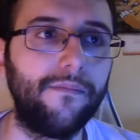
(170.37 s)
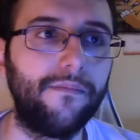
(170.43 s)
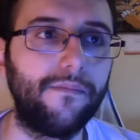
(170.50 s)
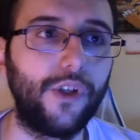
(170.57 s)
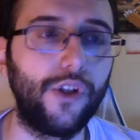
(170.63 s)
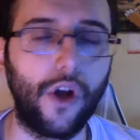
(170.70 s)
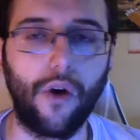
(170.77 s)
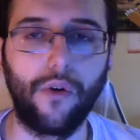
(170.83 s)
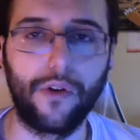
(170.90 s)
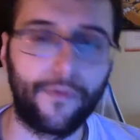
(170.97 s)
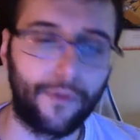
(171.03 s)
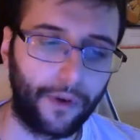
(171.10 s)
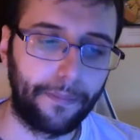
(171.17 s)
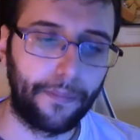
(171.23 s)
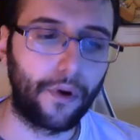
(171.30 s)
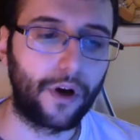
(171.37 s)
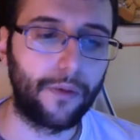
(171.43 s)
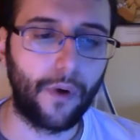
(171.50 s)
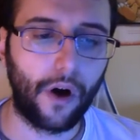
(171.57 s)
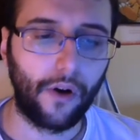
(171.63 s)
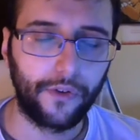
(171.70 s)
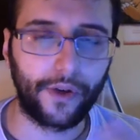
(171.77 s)
You know, if you're a
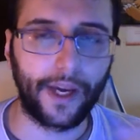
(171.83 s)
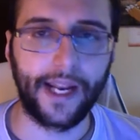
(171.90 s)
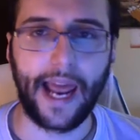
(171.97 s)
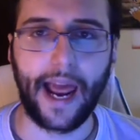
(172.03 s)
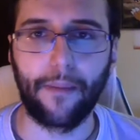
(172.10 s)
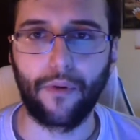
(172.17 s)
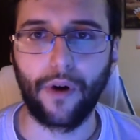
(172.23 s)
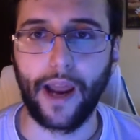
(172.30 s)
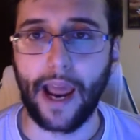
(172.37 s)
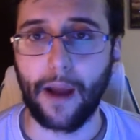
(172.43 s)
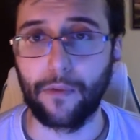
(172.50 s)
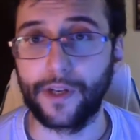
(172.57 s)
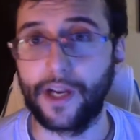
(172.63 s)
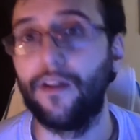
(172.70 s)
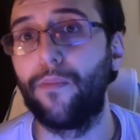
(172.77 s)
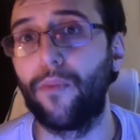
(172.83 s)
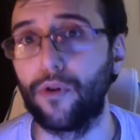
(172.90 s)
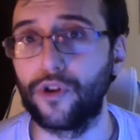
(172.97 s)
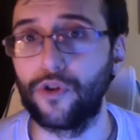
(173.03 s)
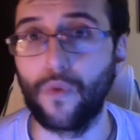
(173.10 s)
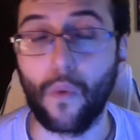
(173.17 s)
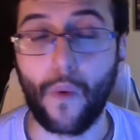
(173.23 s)
Pokeball, you get Abra
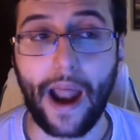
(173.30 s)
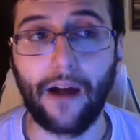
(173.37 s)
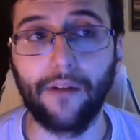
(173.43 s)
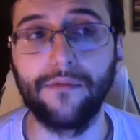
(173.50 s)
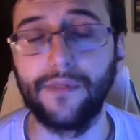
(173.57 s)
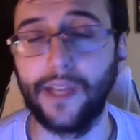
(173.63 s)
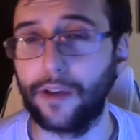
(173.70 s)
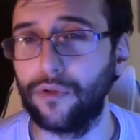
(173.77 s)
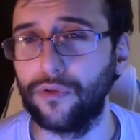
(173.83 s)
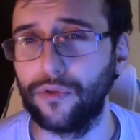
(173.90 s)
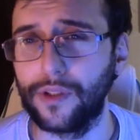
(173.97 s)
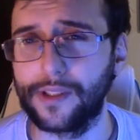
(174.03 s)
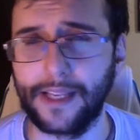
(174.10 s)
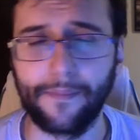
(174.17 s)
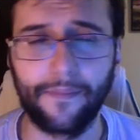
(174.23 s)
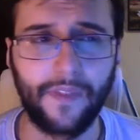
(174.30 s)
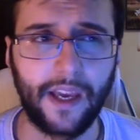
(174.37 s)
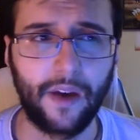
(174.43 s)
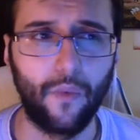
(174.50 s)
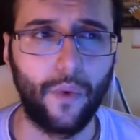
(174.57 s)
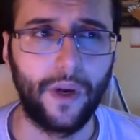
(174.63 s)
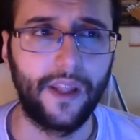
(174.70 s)
teleports you around. They could do the same
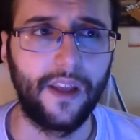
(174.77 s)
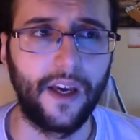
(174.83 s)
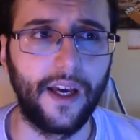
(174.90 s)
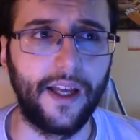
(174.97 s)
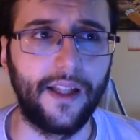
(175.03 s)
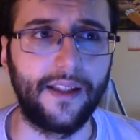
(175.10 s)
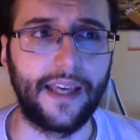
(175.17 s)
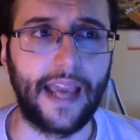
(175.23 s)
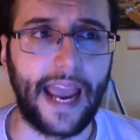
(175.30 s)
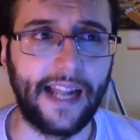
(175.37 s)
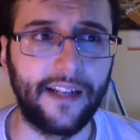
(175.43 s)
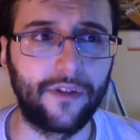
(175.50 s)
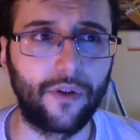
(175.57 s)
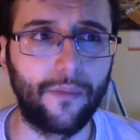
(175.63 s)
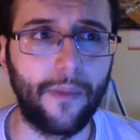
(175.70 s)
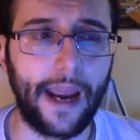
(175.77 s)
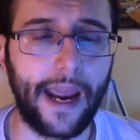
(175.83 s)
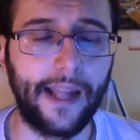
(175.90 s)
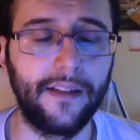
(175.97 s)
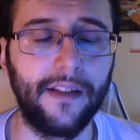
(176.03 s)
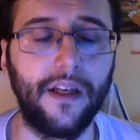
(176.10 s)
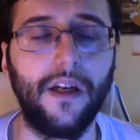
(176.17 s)
thing with the
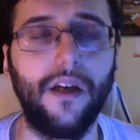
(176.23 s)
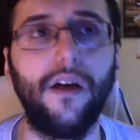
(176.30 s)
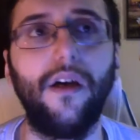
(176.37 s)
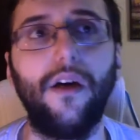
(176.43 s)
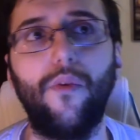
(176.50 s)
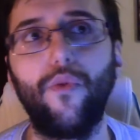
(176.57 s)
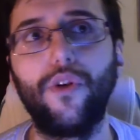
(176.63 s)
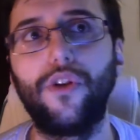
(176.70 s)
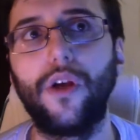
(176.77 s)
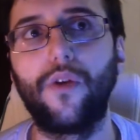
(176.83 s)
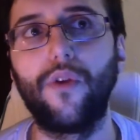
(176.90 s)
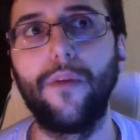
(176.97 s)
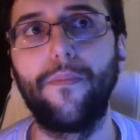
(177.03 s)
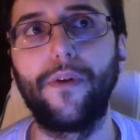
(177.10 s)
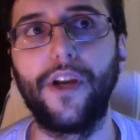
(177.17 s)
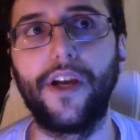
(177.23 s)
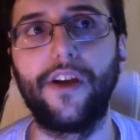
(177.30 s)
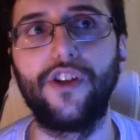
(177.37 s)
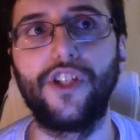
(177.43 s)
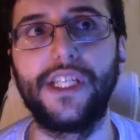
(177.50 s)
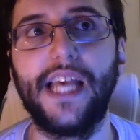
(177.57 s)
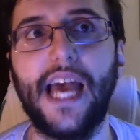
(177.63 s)
Enderman. With the Creeper, they
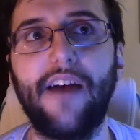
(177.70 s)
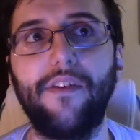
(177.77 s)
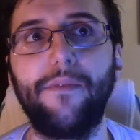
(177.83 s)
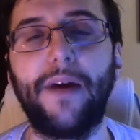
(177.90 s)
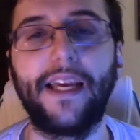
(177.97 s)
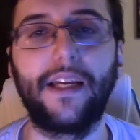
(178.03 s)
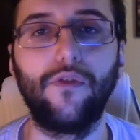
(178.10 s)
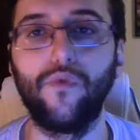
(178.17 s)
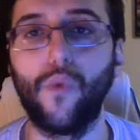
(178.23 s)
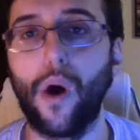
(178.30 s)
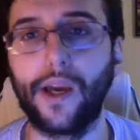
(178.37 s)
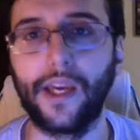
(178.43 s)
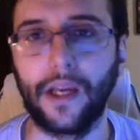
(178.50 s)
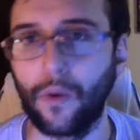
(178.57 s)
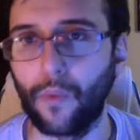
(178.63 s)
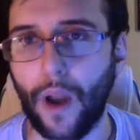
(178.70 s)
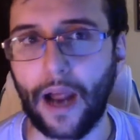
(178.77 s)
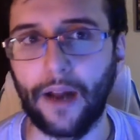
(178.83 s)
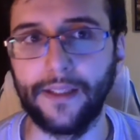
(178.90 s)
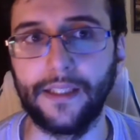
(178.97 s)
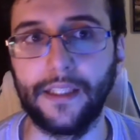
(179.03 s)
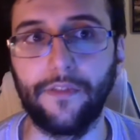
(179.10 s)
could just have him like walking
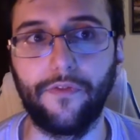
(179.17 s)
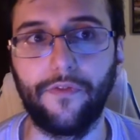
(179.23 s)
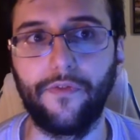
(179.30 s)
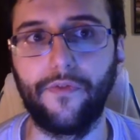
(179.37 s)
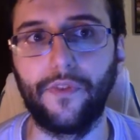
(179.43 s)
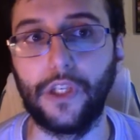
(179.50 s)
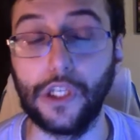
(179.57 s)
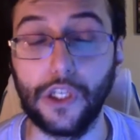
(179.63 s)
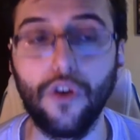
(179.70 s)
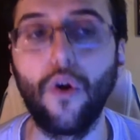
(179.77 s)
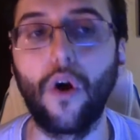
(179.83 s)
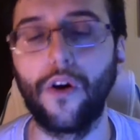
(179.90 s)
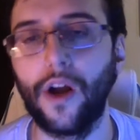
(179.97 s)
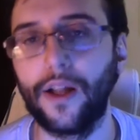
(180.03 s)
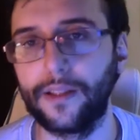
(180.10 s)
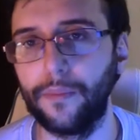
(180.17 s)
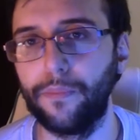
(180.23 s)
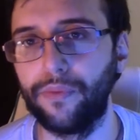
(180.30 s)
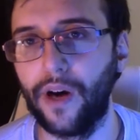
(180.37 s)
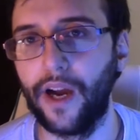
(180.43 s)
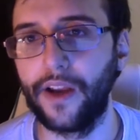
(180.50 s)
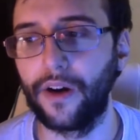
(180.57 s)
around, and if you are not the
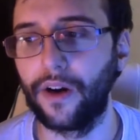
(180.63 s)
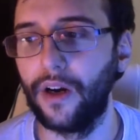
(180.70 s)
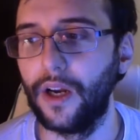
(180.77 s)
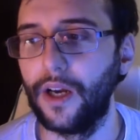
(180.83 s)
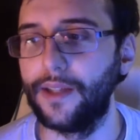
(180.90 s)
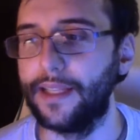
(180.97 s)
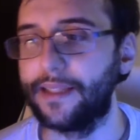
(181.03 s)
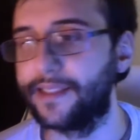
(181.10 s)
player that